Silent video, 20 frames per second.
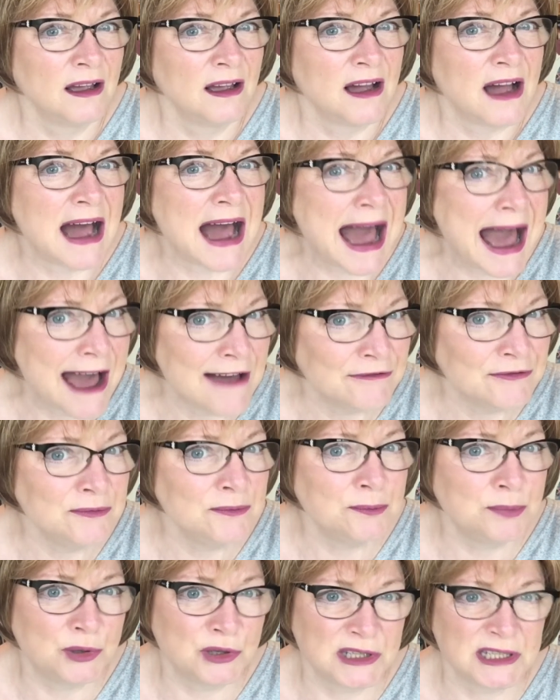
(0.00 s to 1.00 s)

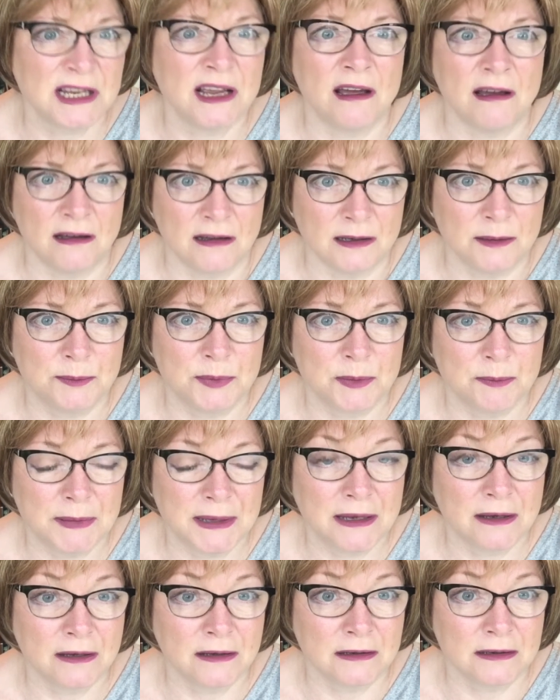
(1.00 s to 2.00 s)
haven't put it up
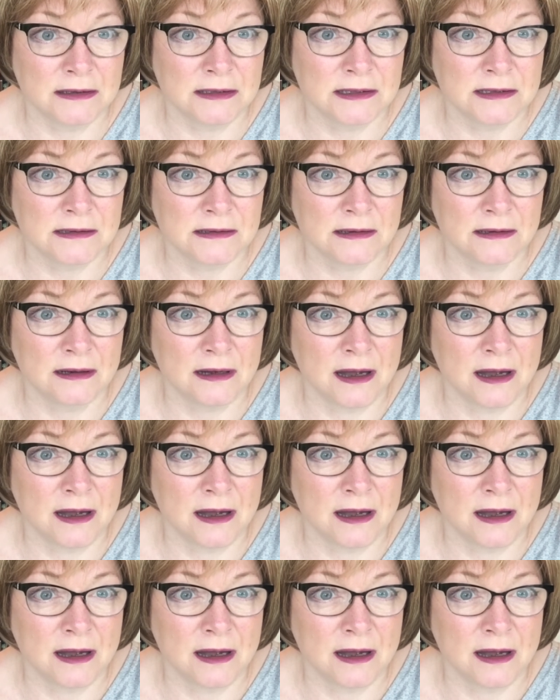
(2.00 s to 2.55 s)
because